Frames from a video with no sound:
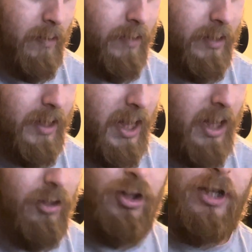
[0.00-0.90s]
the D
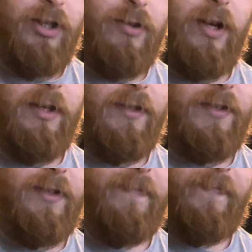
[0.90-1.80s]
and G
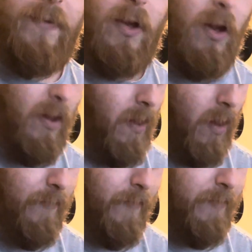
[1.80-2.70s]
strings on
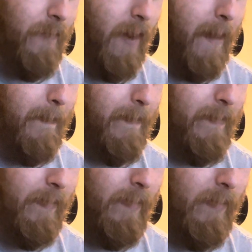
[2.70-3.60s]
the 5th fret.
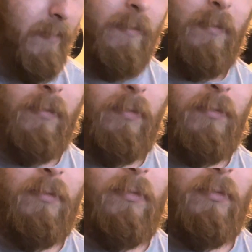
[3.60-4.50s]

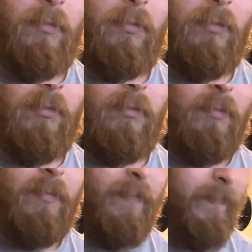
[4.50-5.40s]

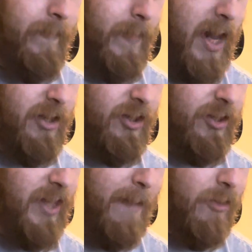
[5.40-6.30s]
And it's just
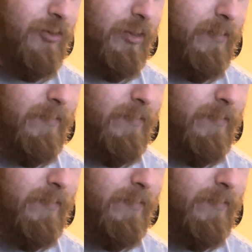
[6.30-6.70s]
that motion.